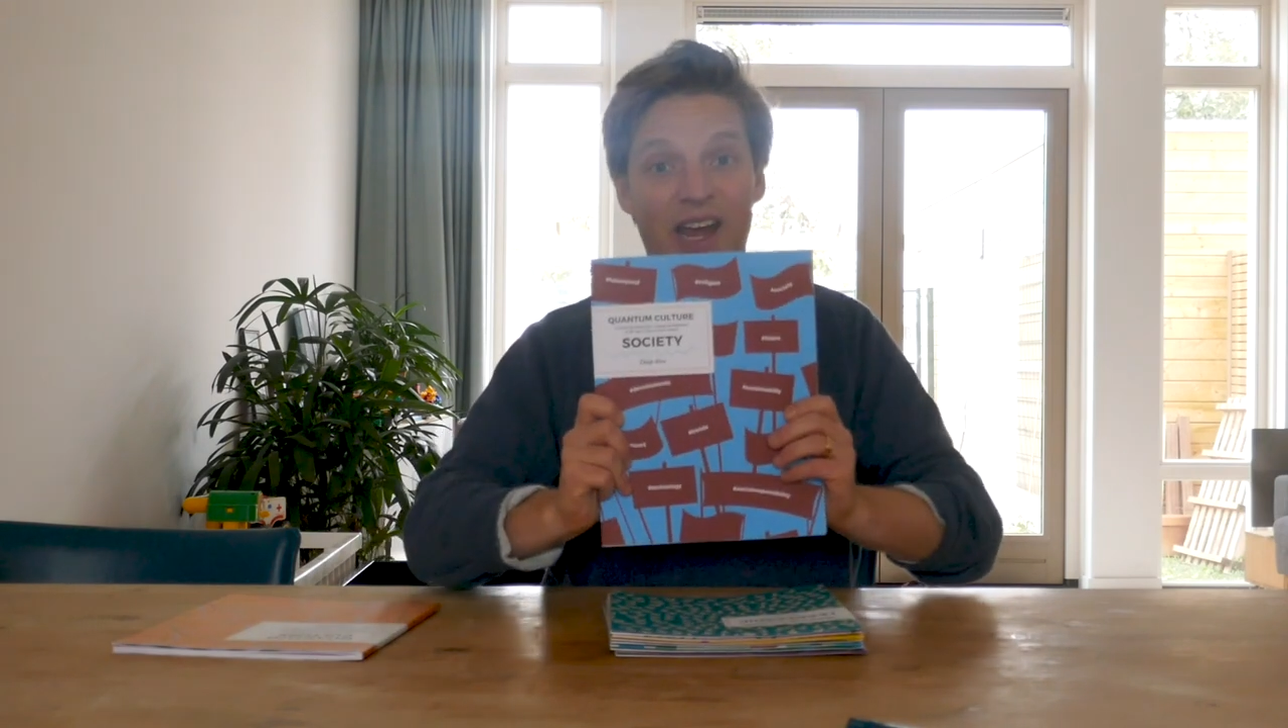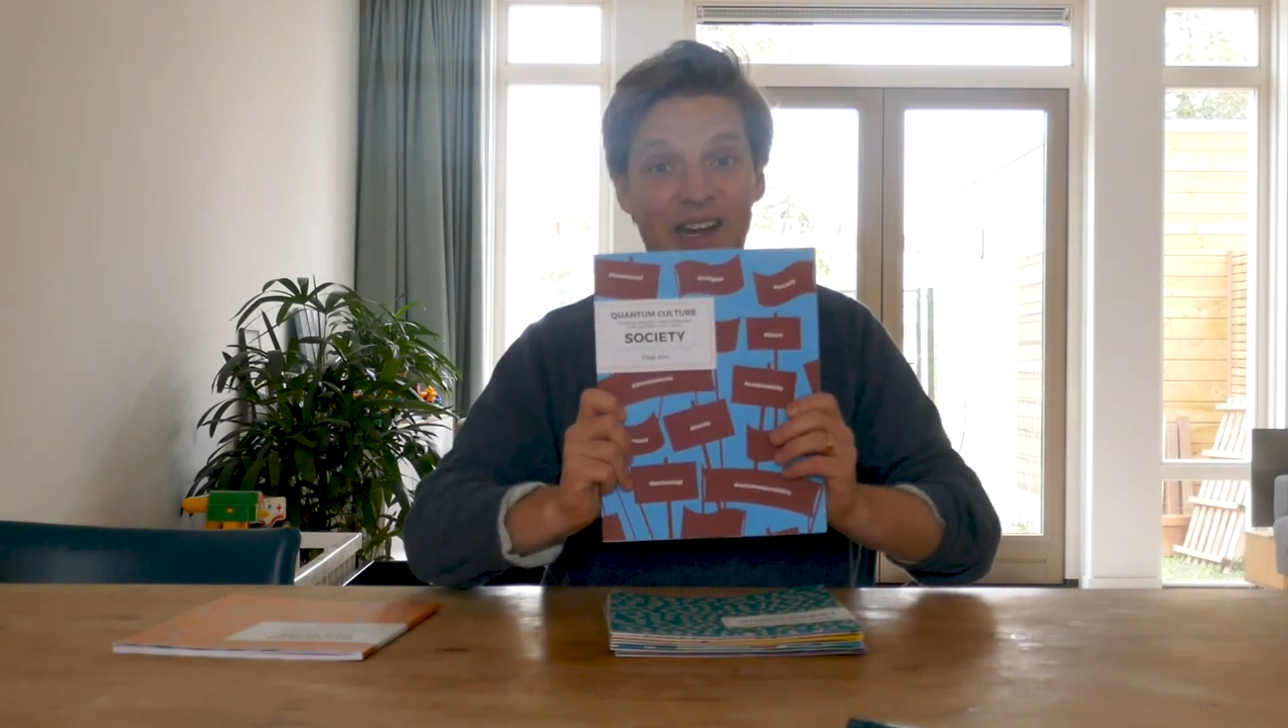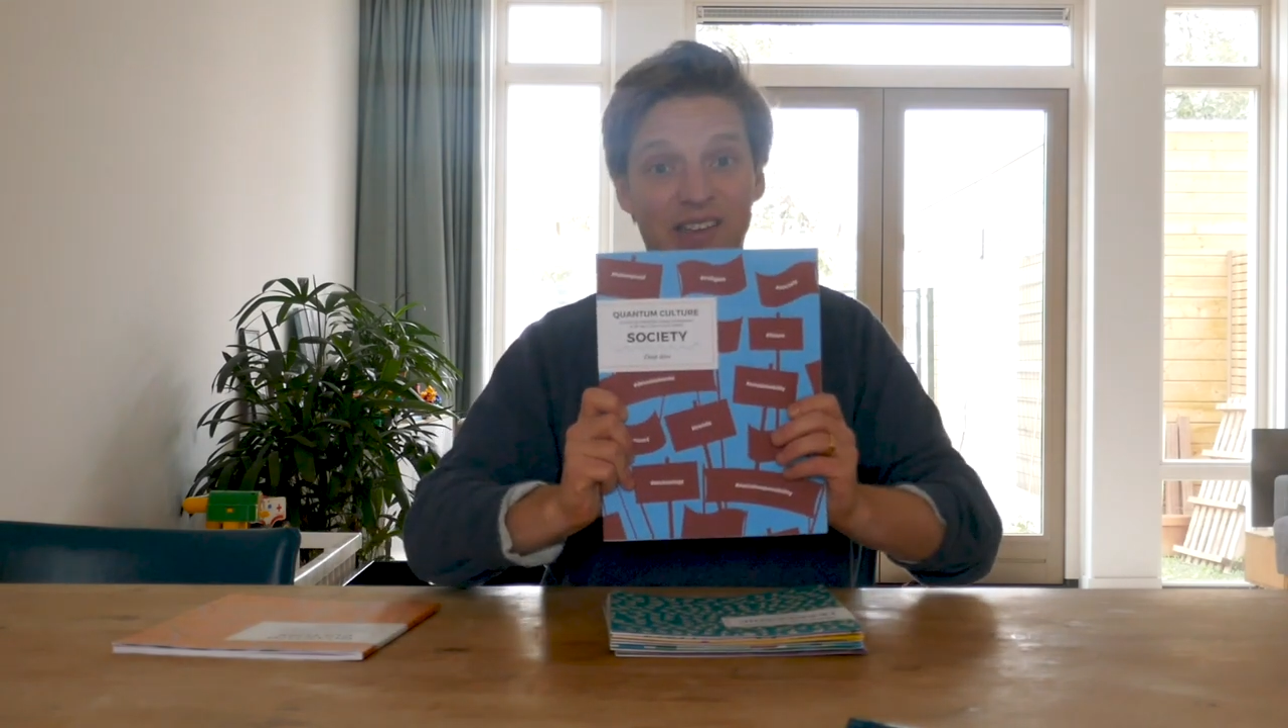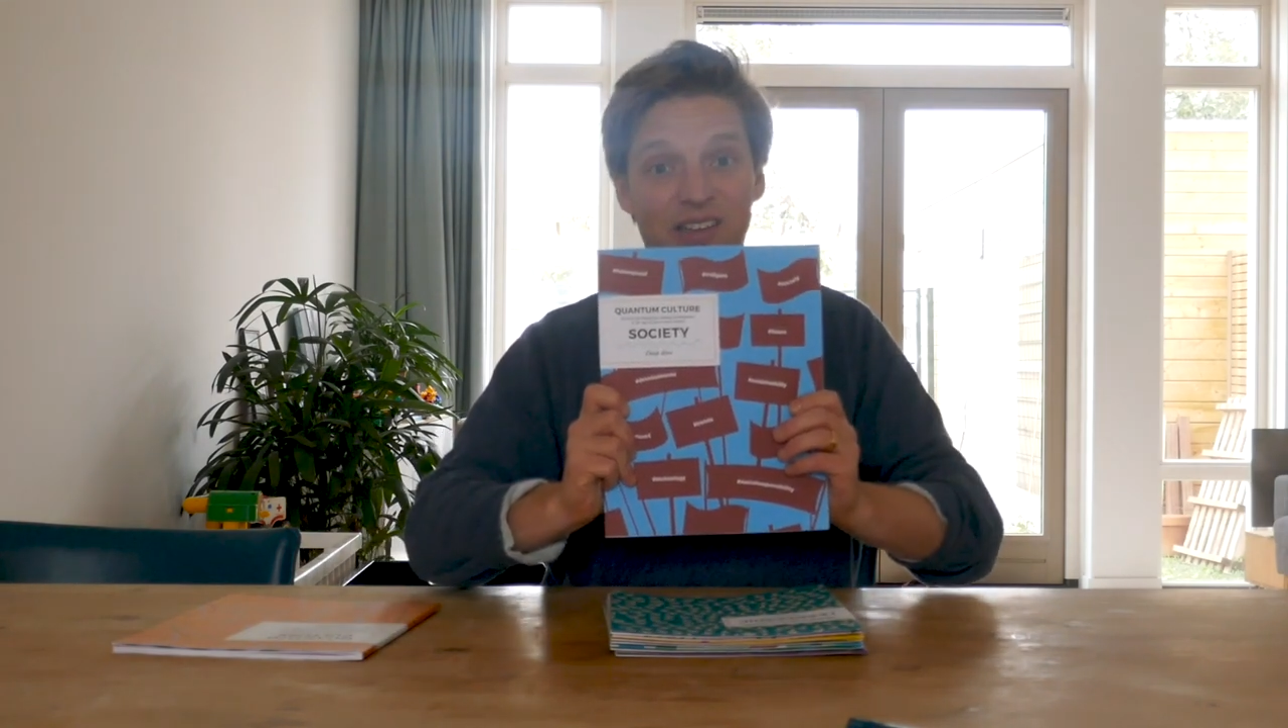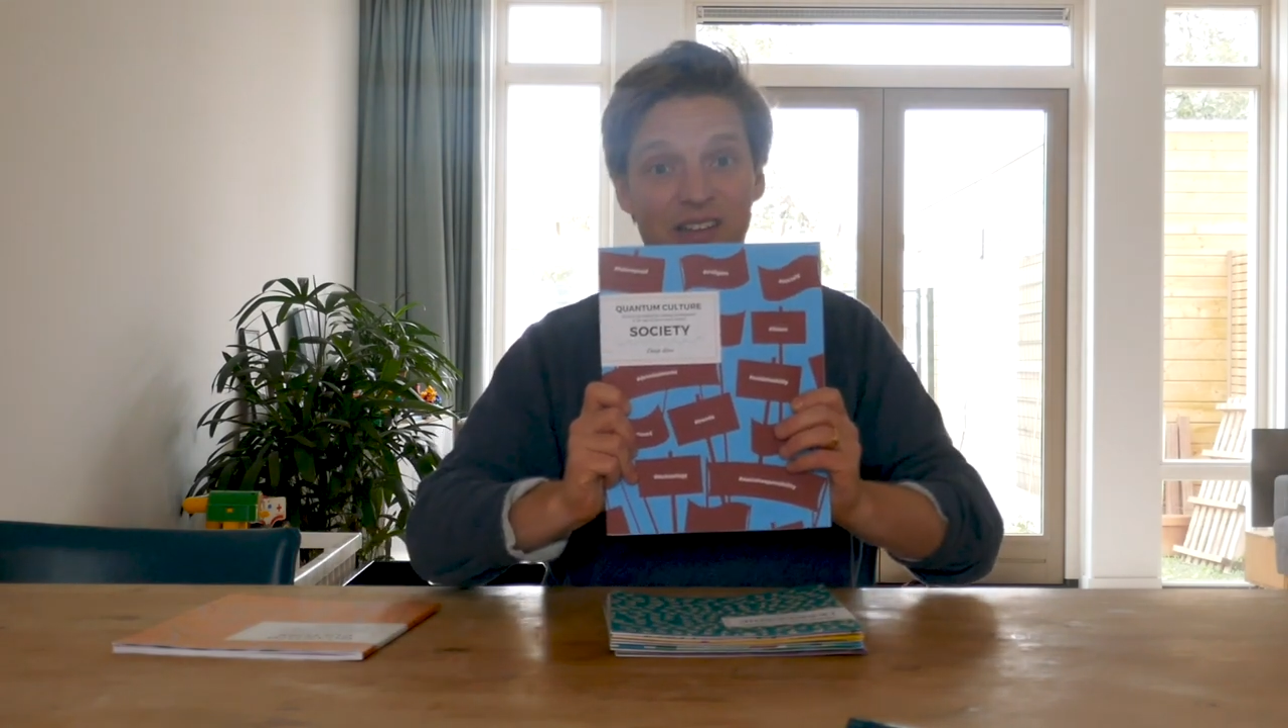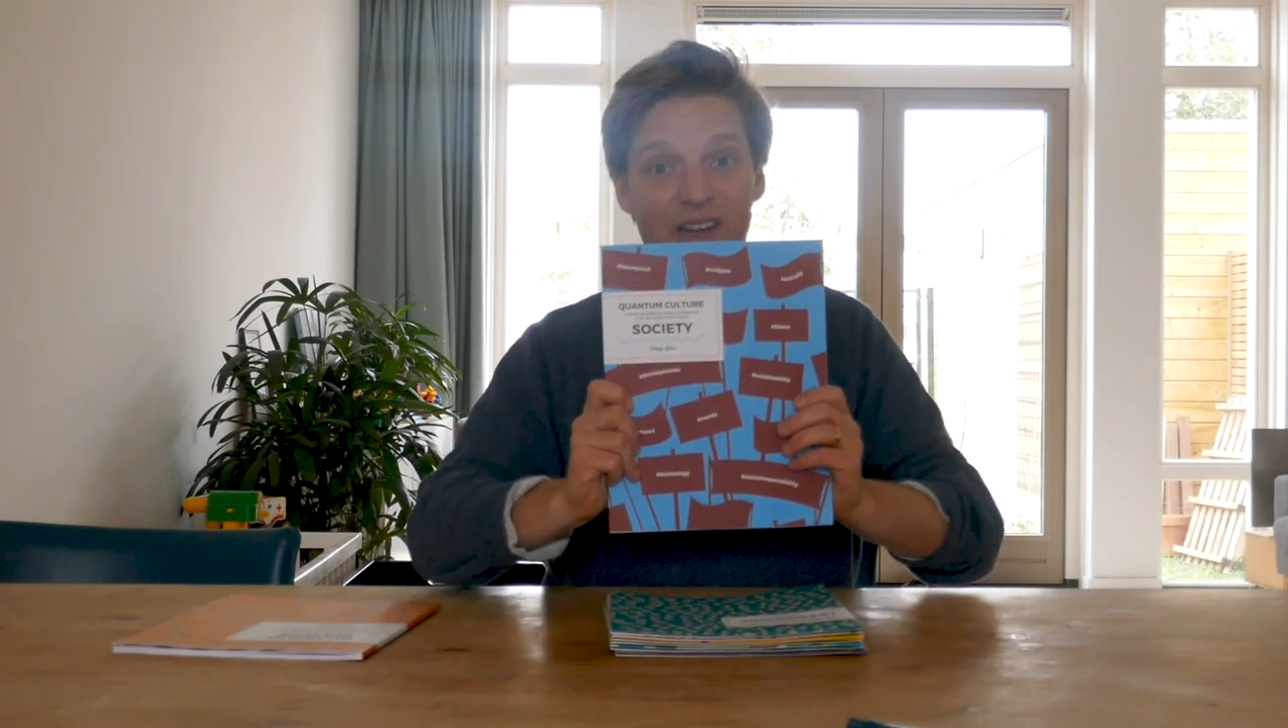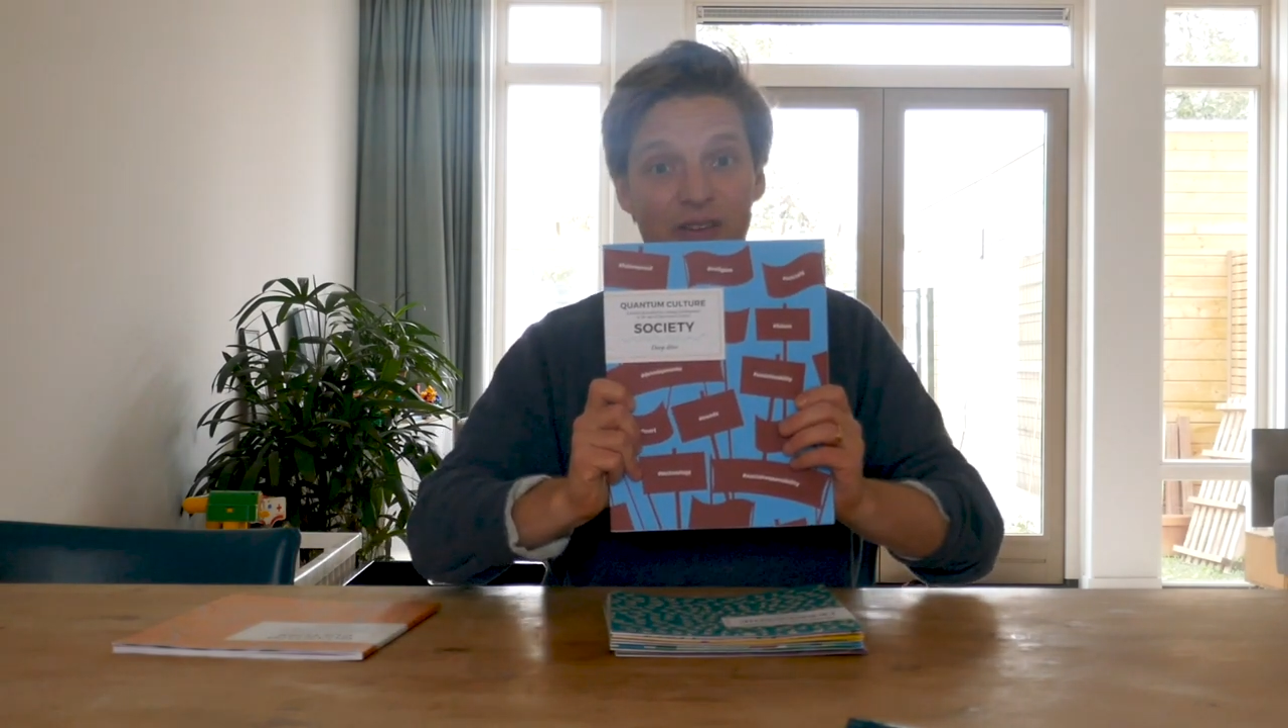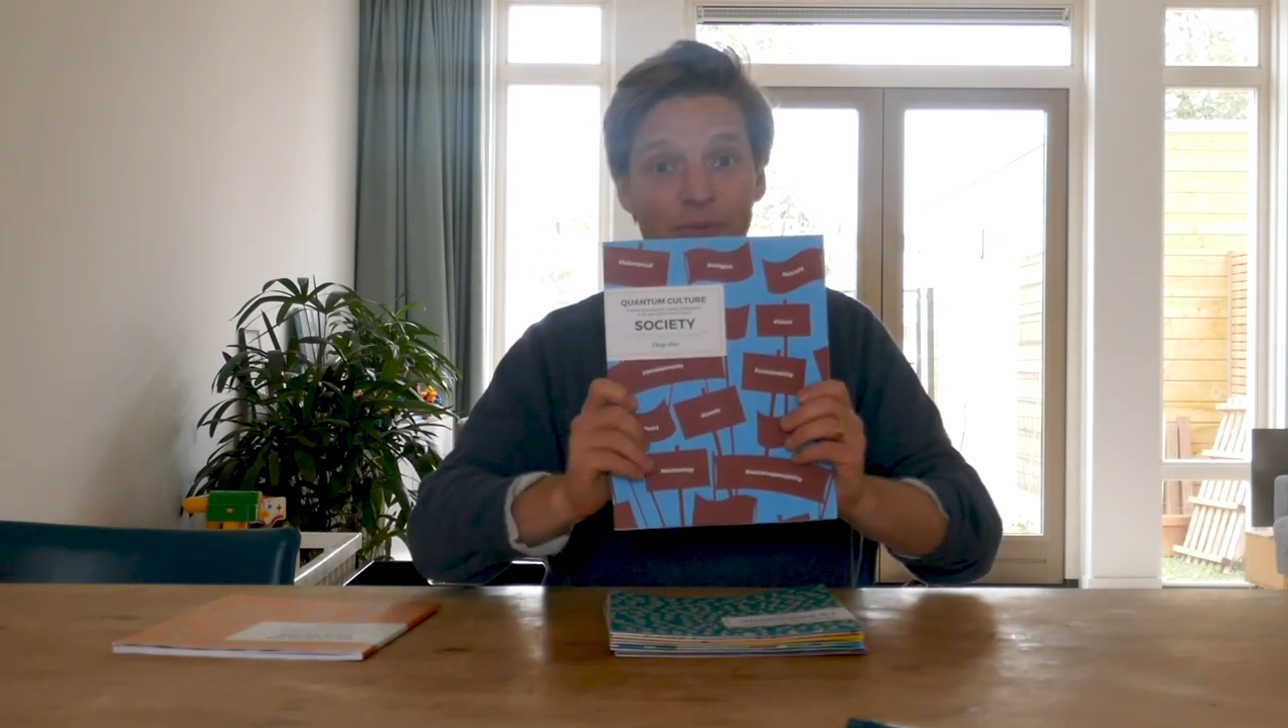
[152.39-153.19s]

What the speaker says: exercise